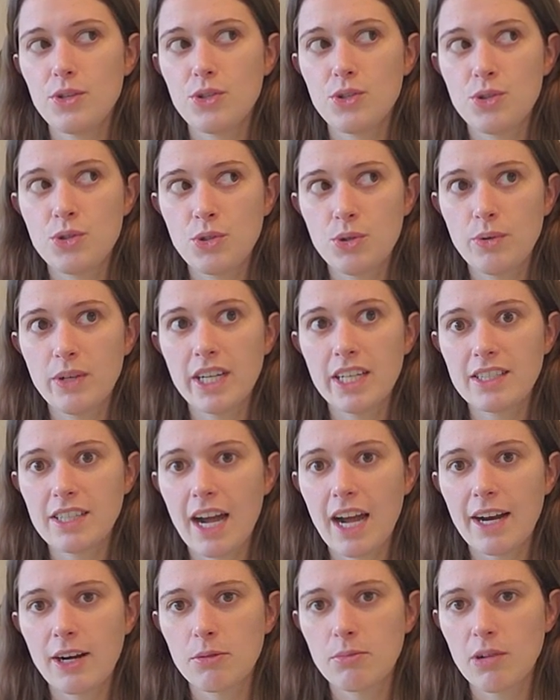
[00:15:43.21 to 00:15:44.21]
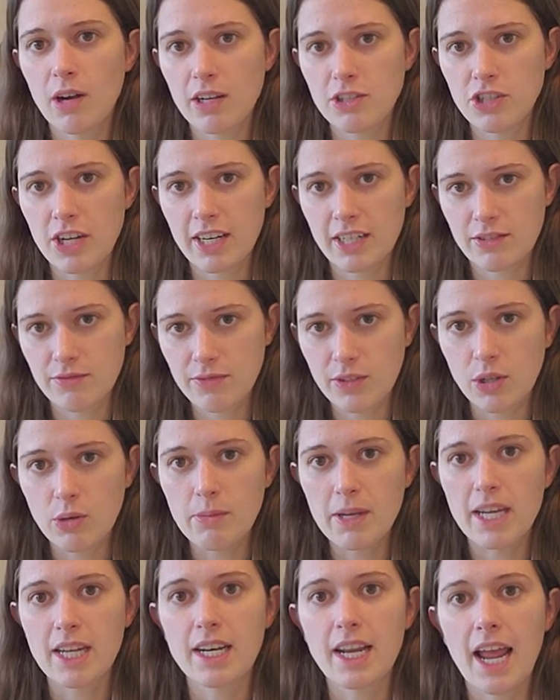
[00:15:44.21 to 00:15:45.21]
do an entire project, film
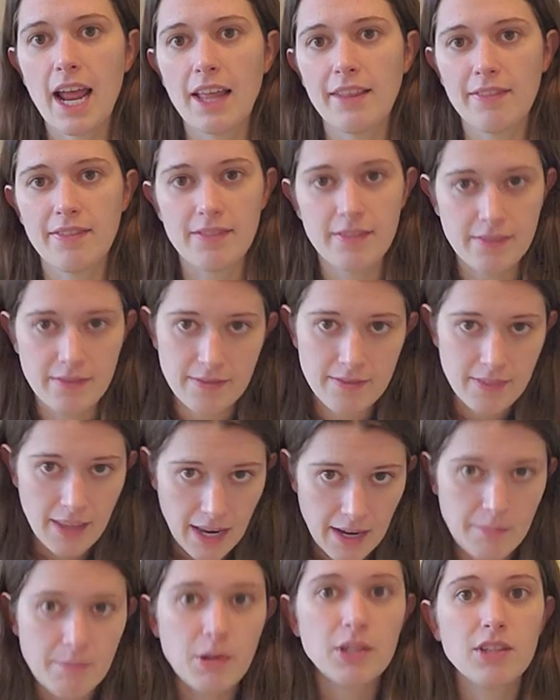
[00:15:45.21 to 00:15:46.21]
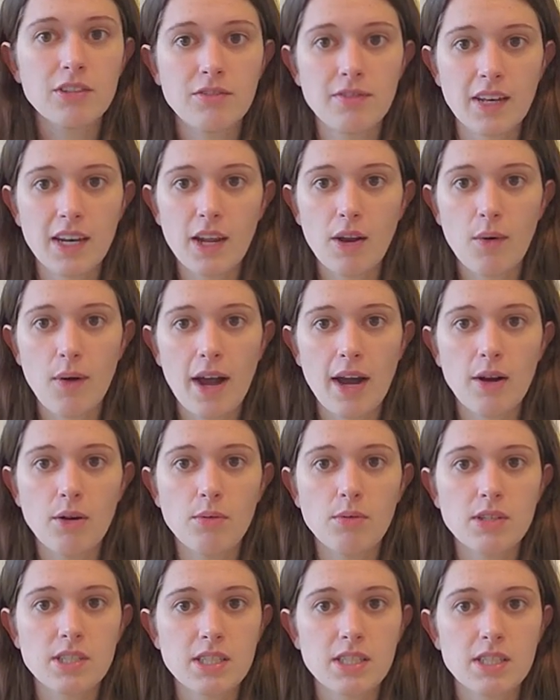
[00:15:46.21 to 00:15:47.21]
it, and then put the video
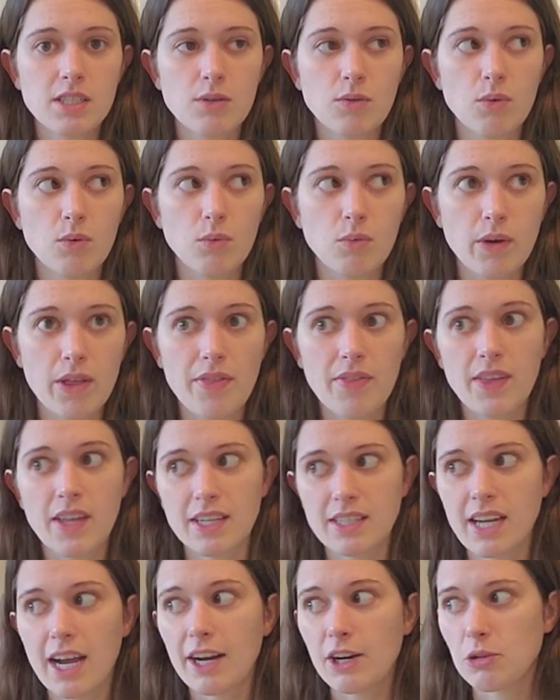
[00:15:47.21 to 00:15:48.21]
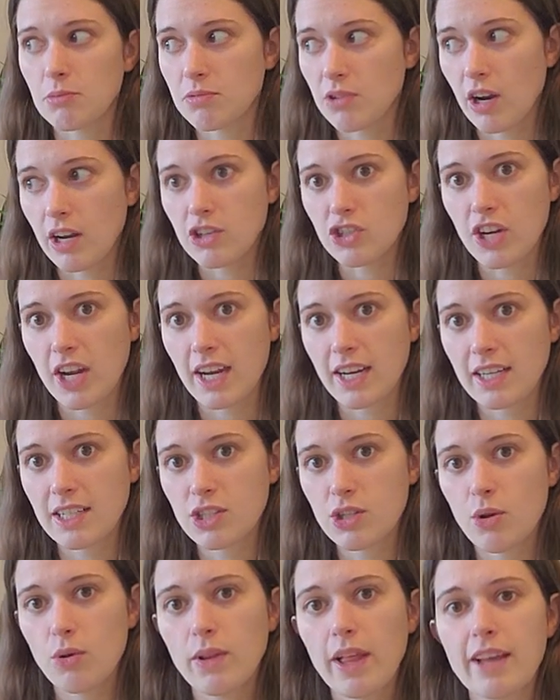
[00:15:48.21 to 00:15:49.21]
out with the entire project.
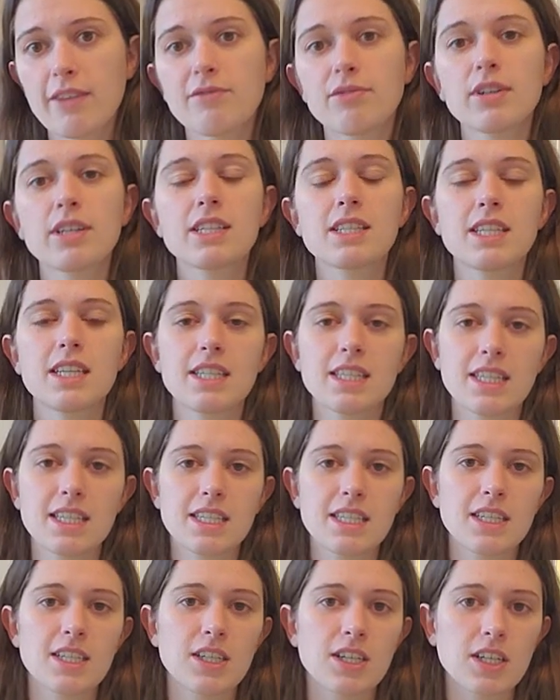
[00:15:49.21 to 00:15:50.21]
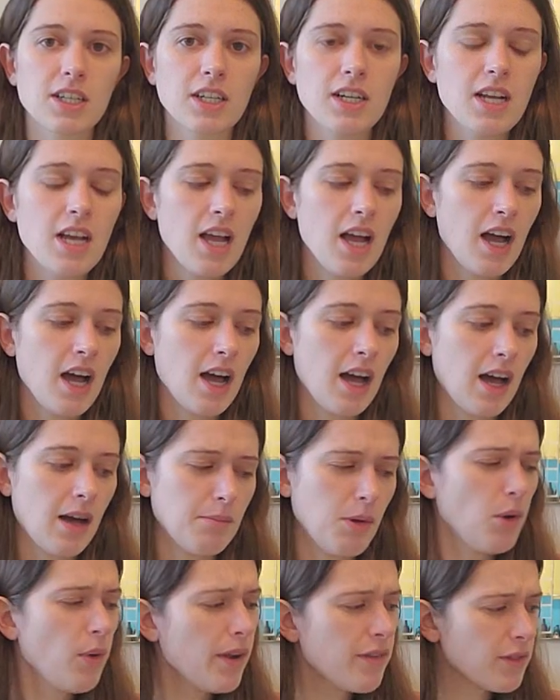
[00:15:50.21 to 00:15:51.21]
So like for instance, this year,
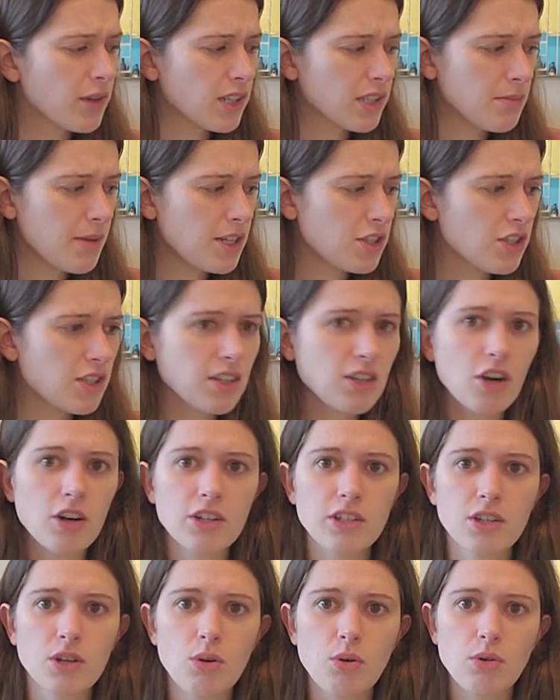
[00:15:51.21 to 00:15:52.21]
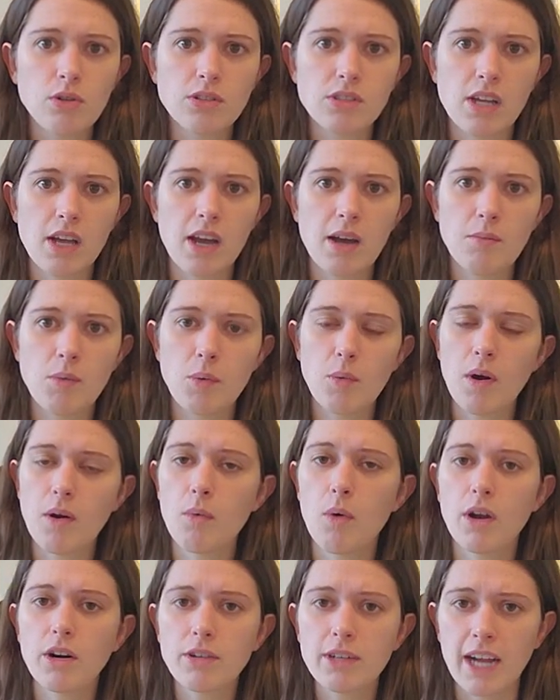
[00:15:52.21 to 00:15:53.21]
I forgot to mention garden goals. We want
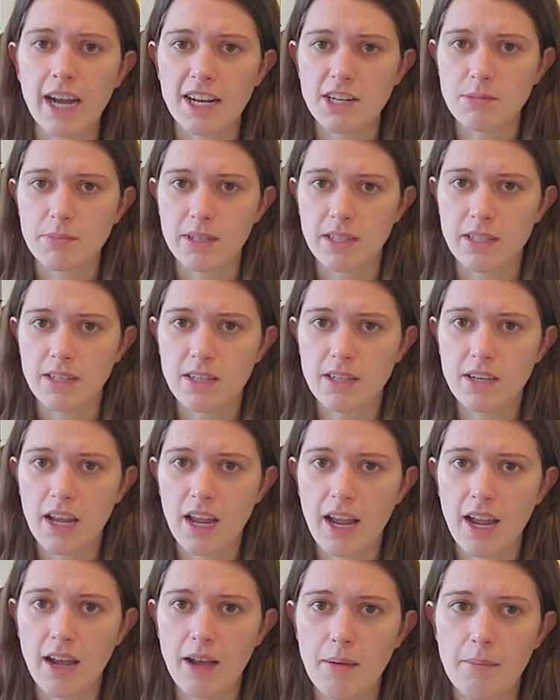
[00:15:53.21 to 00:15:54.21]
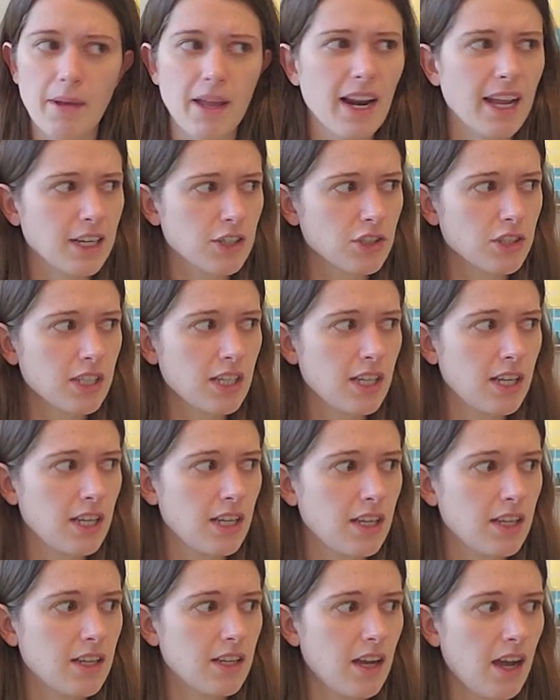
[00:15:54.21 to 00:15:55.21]
water catchment. And
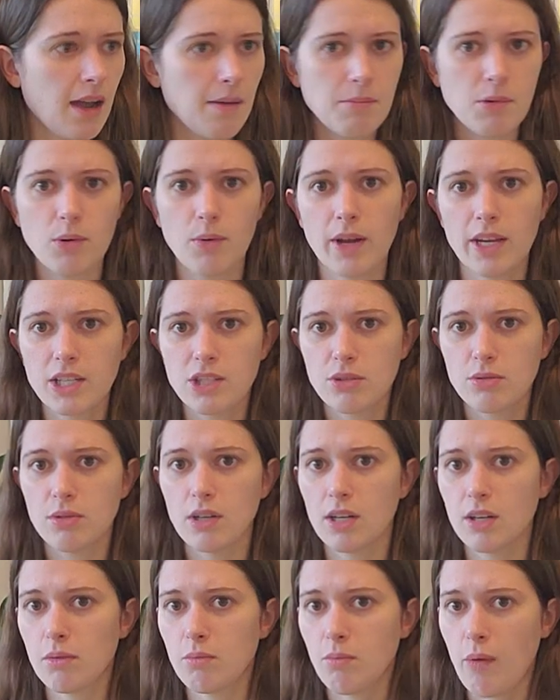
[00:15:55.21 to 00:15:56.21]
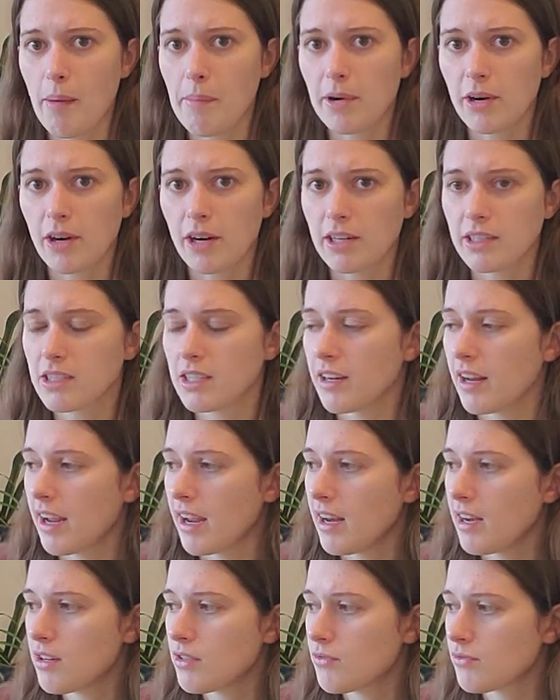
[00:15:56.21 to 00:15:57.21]
actually I'm going to a webinar
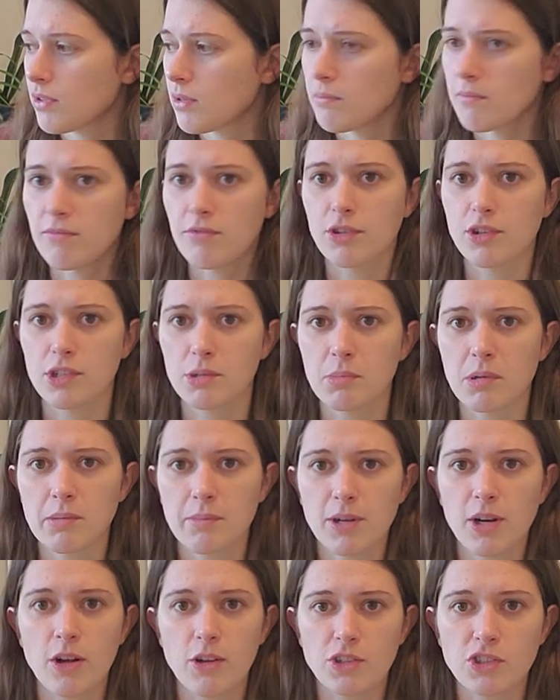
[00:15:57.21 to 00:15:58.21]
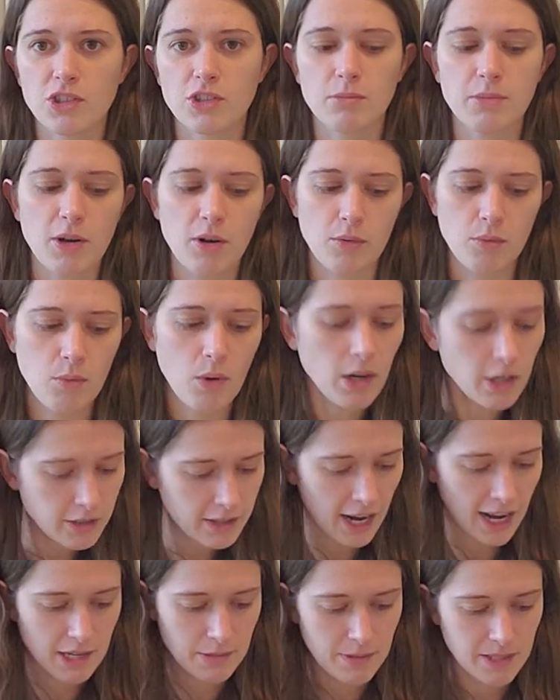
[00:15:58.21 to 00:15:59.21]
tonight from Verge Permaculture about water
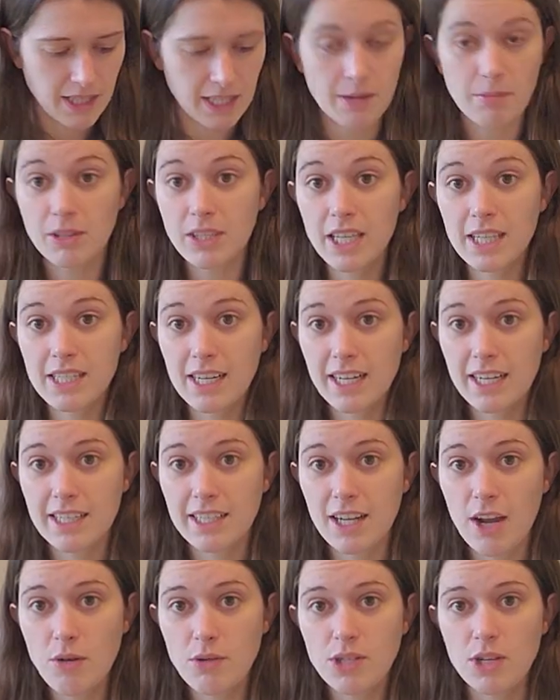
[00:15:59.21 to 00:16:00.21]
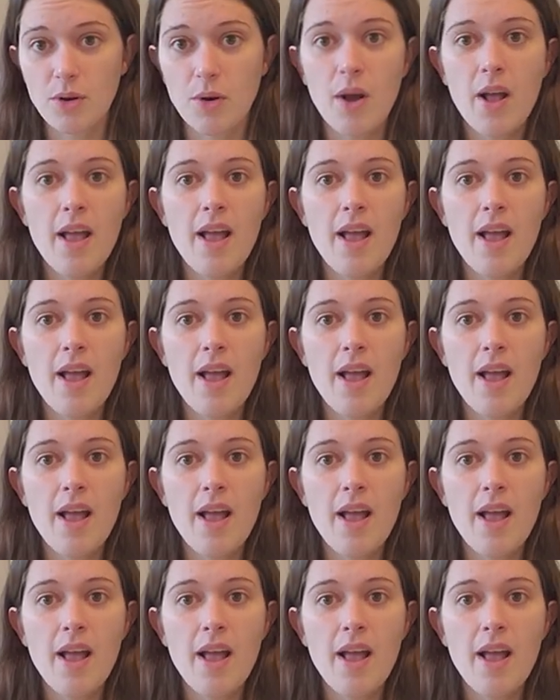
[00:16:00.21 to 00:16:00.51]
catchment that I'm really excited to go to.